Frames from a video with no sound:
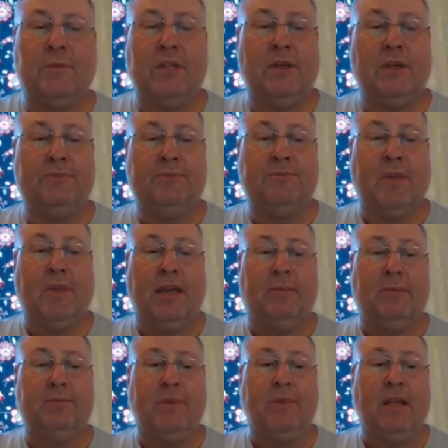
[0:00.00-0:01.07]
Yep.
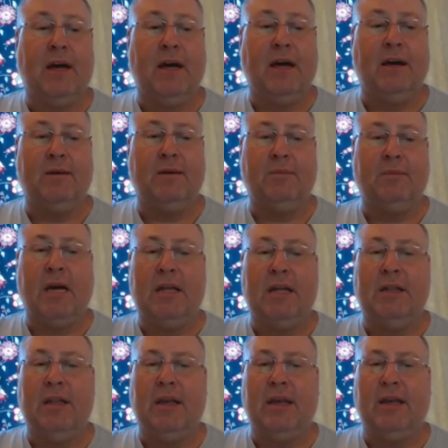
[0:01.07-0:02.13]
Um,
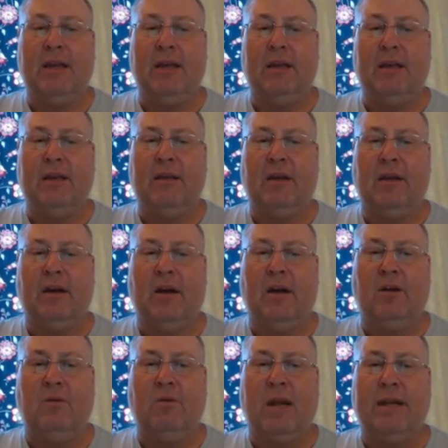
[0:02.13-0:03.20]
they right
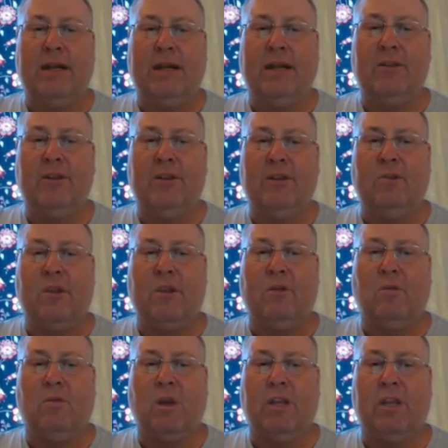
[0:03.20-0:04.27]
now they're they're working
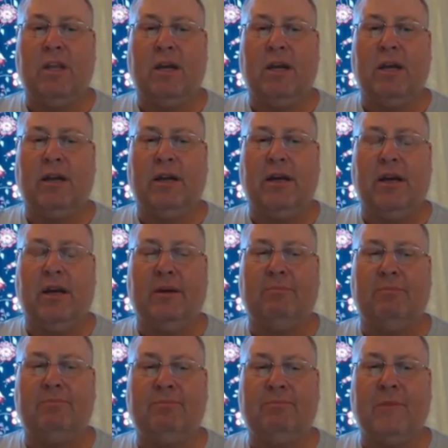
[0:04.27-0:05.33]
on um,
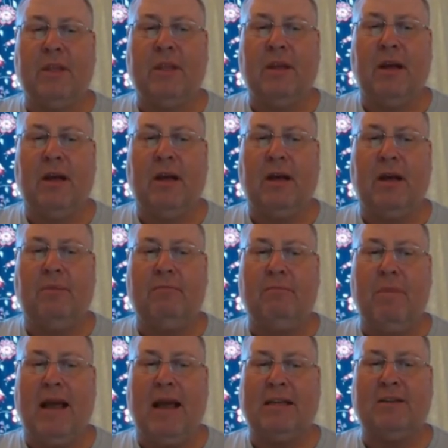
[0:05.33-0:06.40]
uh,
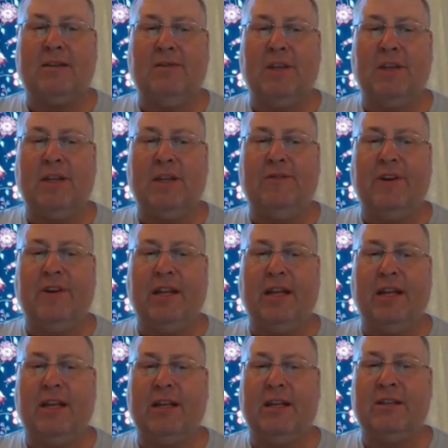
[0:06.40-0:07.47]
massively defending because
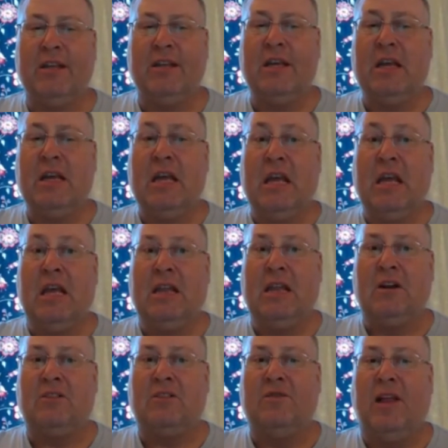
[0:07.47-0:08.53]
they're
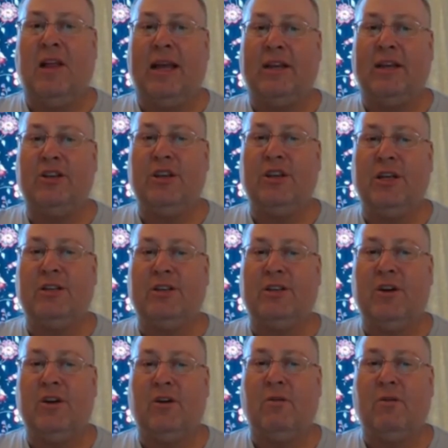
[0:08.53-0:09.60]
flying shit. So
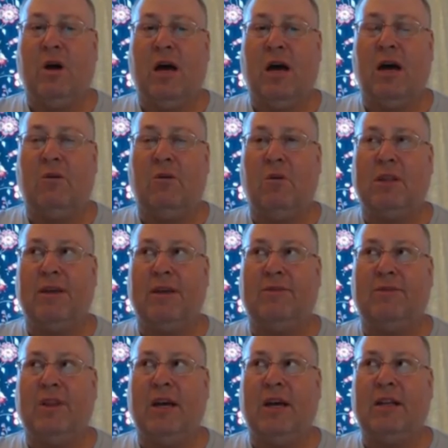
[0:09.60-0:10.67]
uh, what they've done
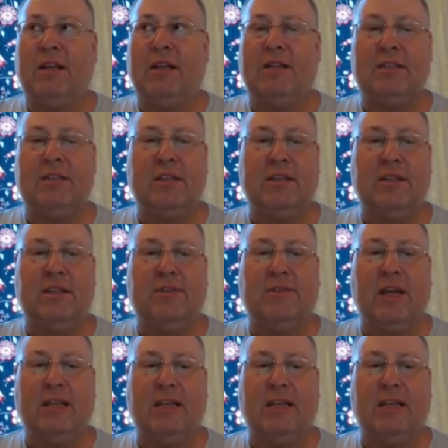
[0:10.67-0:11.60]
is since they've got these uh,